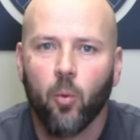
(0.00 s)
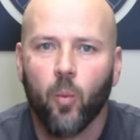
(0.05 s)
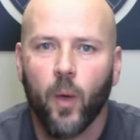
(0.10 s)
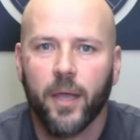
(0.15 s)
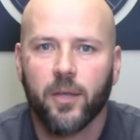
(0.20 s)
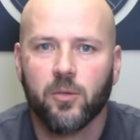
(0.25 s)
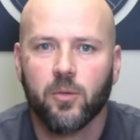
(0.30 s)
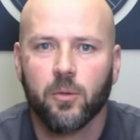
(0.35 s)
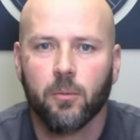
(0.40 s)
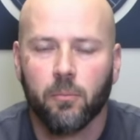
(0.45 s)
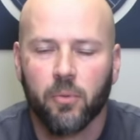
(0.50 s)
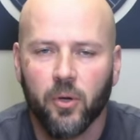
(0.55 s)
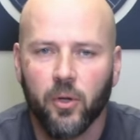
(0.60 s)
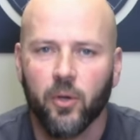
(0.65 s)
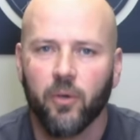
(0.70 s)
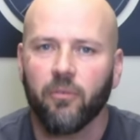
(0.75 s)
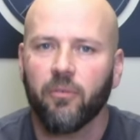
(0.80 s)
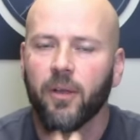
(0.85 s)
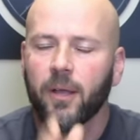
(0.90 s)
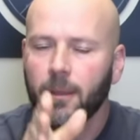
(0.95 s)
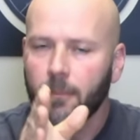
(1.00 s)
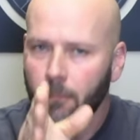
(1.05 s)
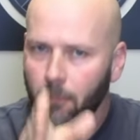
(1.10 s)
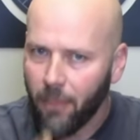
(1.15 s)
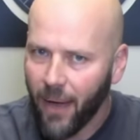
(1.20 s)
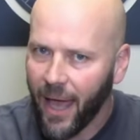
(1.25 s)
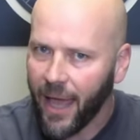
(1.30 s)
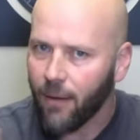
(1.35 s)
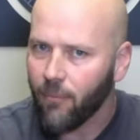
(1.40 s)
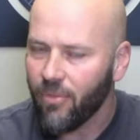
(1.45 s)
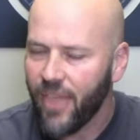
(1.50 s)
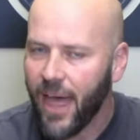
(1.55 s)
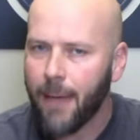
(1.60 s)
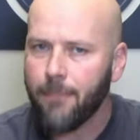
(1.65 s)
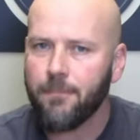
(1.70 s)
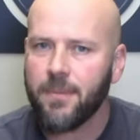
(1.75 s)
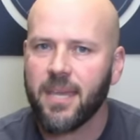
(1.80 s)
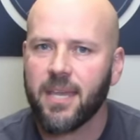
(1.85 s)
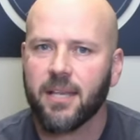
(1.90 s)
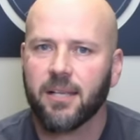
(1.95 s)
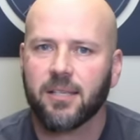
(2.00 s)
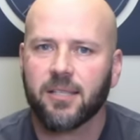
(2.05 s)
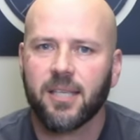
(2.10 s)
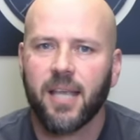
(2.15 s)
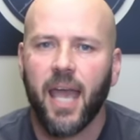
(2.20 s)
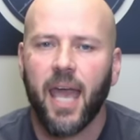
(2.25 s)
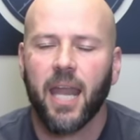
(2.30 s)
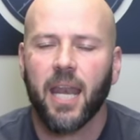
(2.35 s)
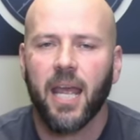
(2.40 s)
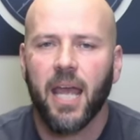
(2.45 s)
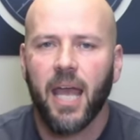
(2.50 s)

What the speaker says: way to improve. But that being said,